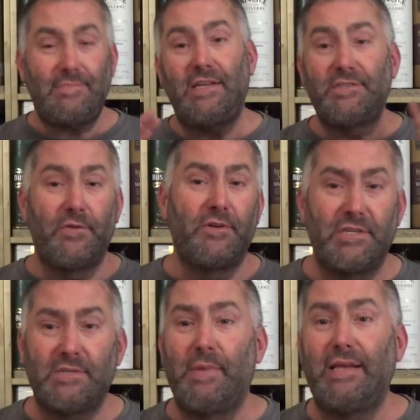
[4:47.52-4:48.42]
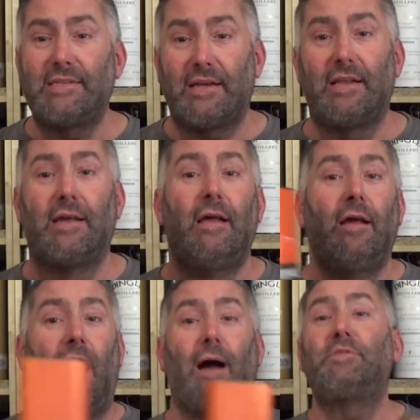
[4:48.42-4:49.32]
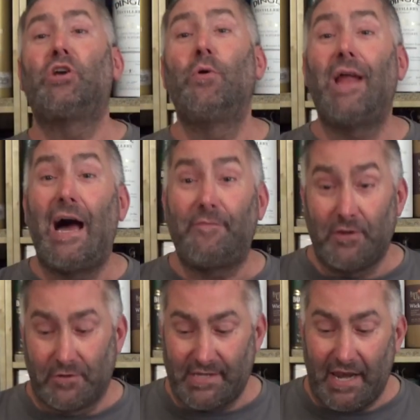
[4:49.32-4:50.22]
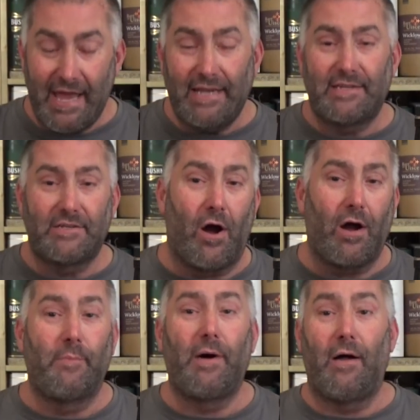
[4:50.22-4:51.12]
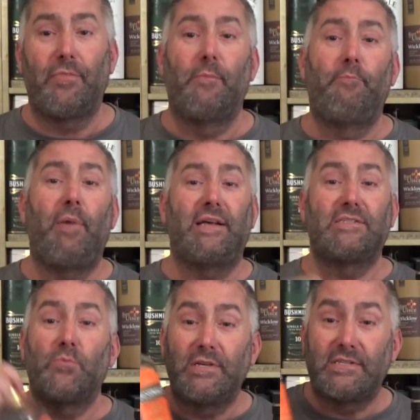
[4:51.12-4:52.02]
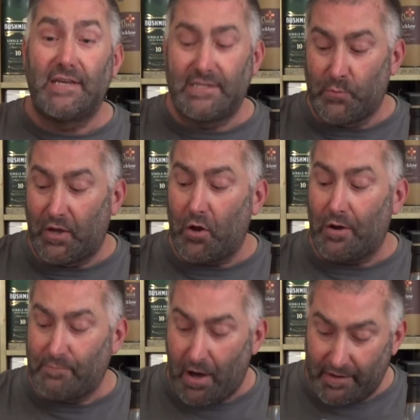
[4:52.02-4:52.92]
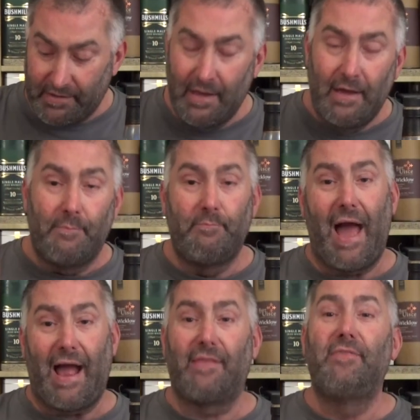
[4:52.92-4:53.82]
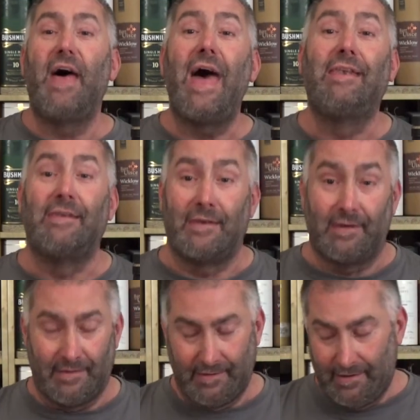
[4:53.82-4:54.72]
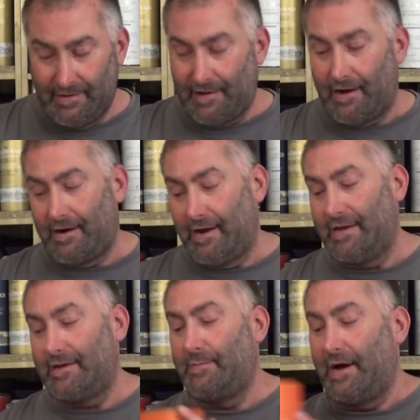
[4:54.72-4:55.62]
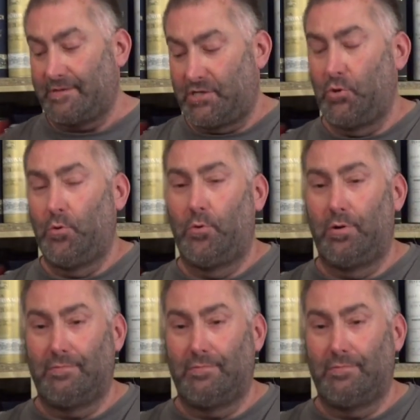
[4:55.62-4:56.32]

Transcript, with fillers: So they're just basically, I'm two and a half years late to talk about the best whiskeys we could have bought back then. All right, about two,